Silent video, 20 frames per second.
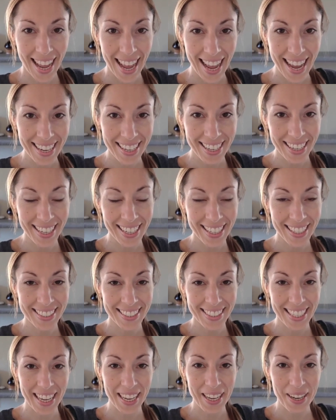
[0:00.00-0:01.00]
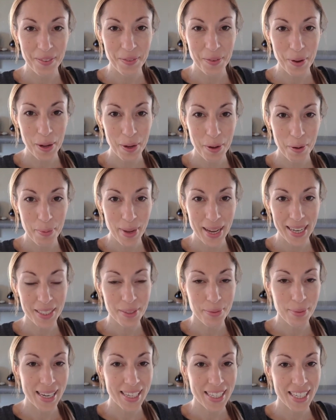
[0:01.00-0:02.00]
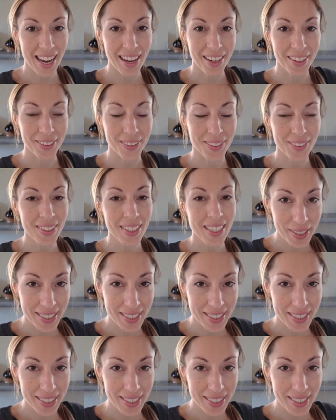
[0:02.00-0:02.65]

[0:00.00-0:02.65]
Hey guys and welcome back to my channel.